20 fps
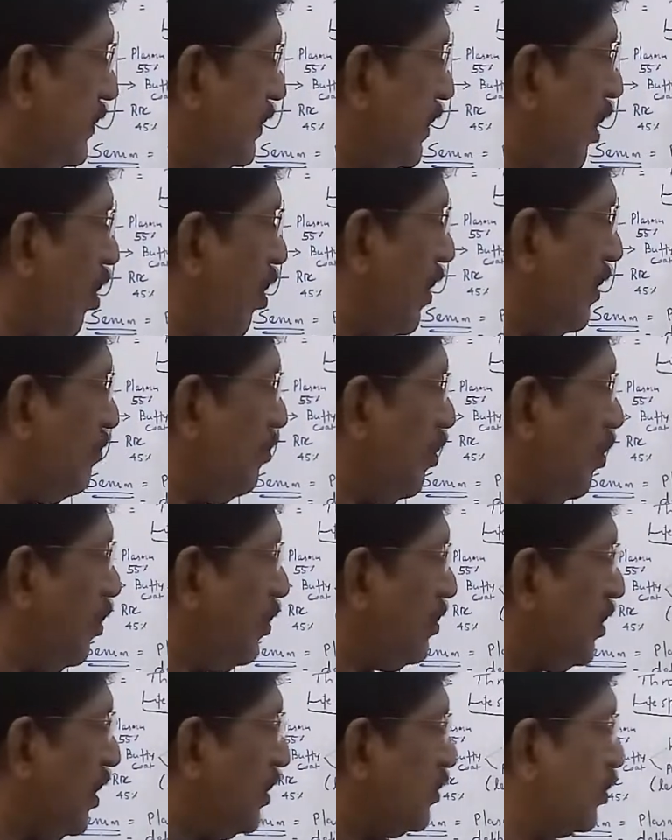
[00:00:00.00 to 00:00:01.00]
The
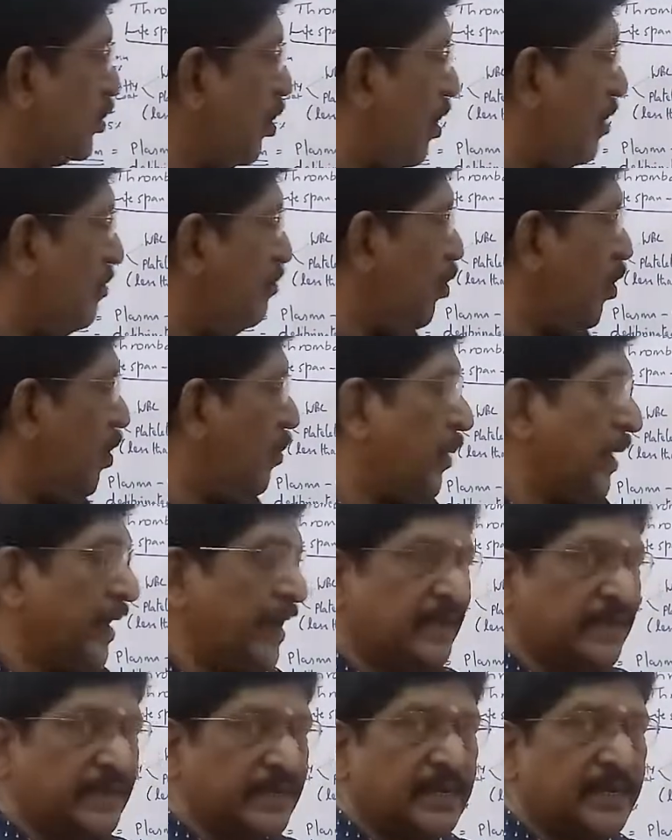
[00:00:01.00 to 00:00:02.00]
hormone
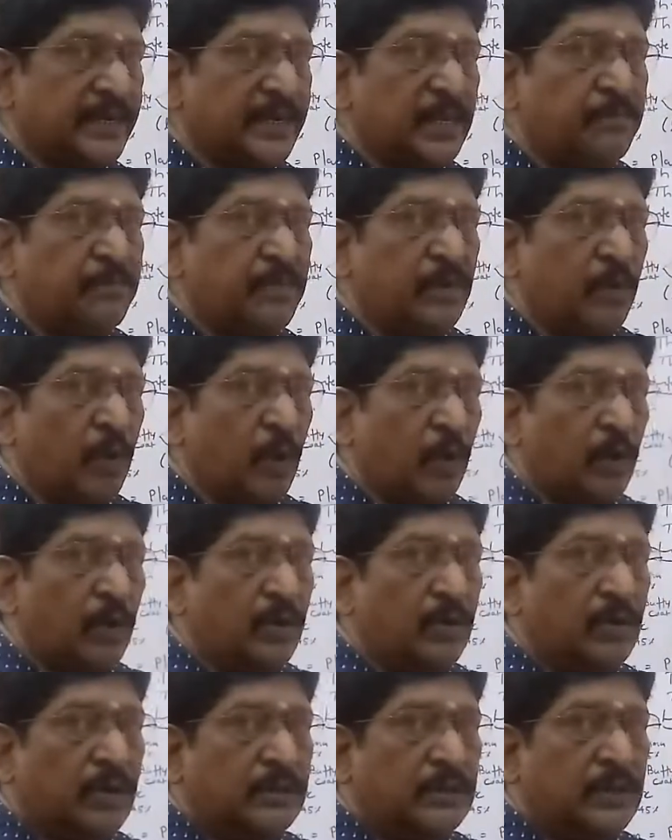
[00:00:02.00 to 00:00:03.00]
thrombopoietin,
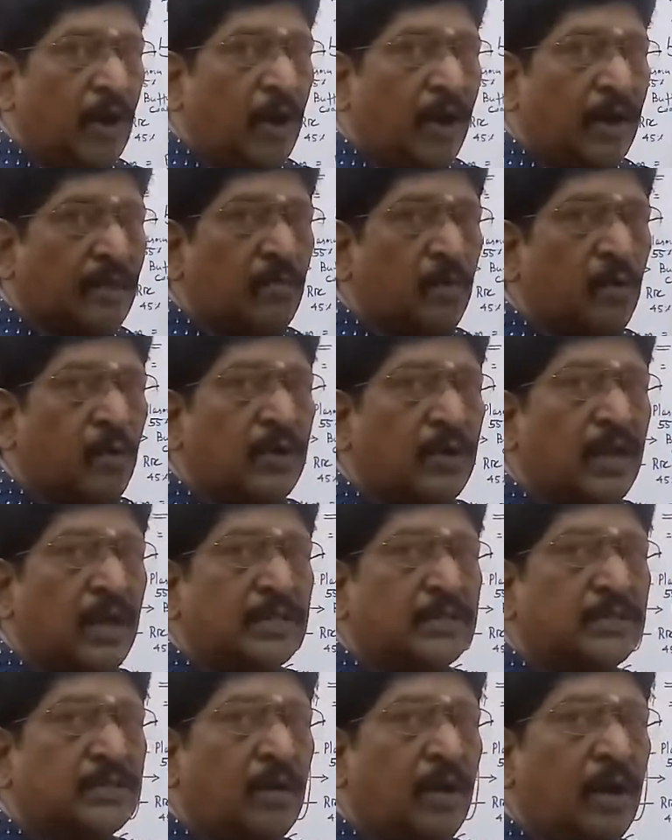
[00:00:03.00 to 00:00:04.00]
TPO, the
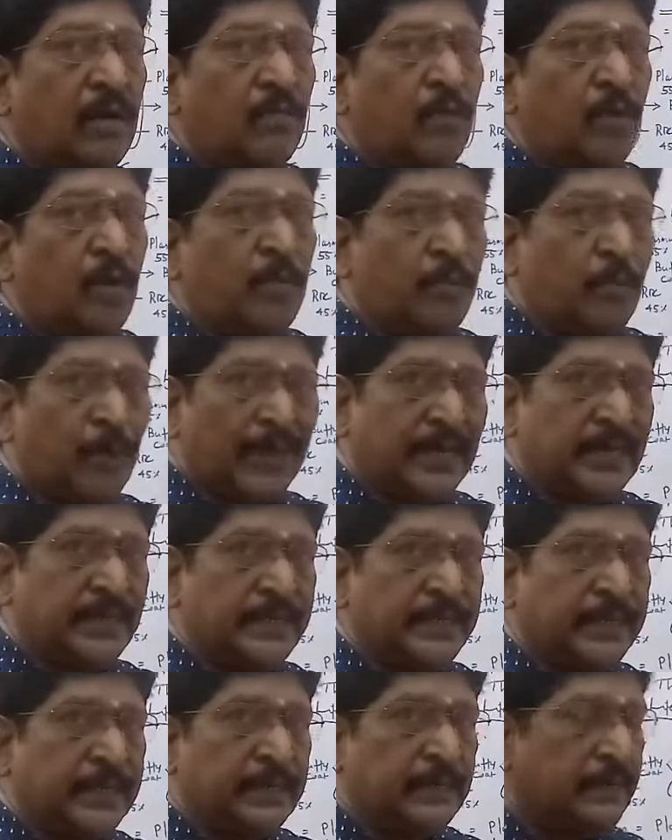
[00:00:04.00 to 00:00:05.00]
hormone
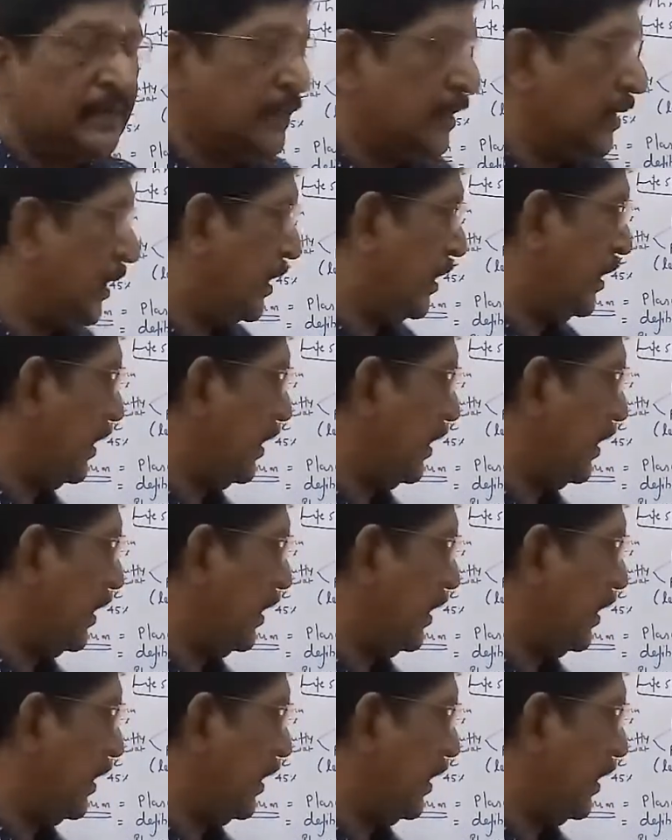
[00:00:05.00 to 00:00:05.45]
thrombopoietin